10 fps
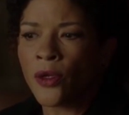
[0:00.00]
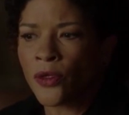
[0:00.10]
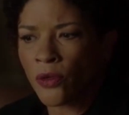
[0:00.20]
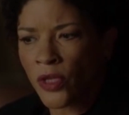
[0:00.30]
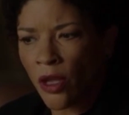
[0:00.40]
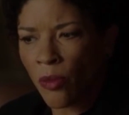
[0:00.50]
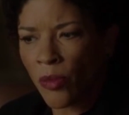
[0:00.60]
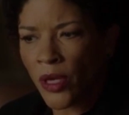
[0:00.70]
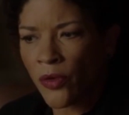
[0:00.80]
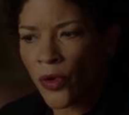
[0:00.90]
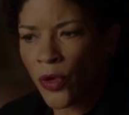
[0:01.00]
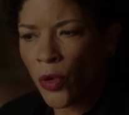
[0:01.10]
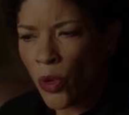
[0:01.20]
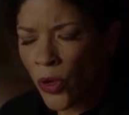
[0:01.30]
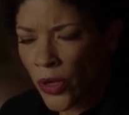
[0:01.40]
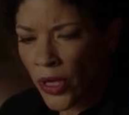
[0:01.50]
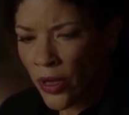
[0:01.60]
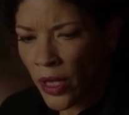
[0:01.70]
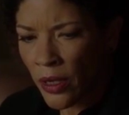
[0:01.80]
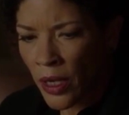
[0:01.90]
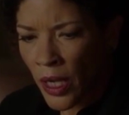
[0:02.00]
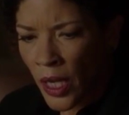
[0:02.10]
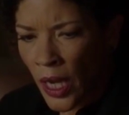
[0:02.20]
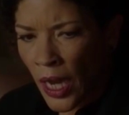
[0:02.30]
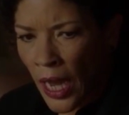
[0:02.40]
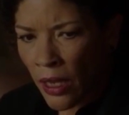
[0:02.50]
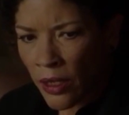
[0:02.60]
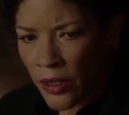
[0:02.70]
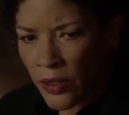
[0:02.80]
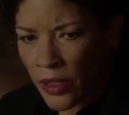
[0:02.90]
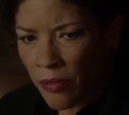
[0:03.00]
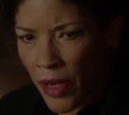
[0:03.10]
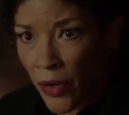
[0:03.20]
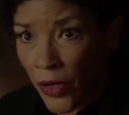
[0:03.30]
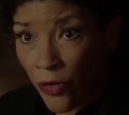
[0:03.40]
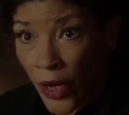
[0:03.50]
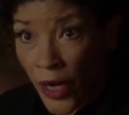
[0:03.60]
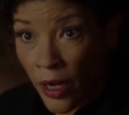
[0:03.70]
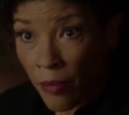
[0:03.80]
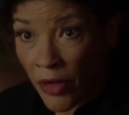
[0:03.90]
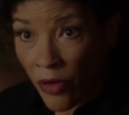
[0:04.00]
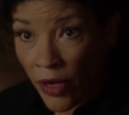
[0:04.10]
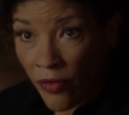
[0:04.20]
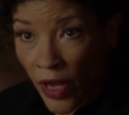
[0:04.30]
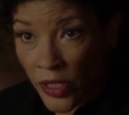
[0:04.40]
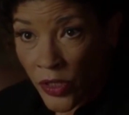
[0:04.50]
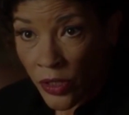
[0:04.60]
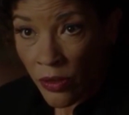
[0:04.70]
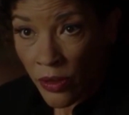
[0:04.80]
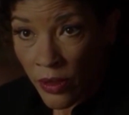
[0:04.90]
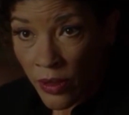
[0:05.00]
So tell me, do you worry that Alex and Mary Drake may try to find you?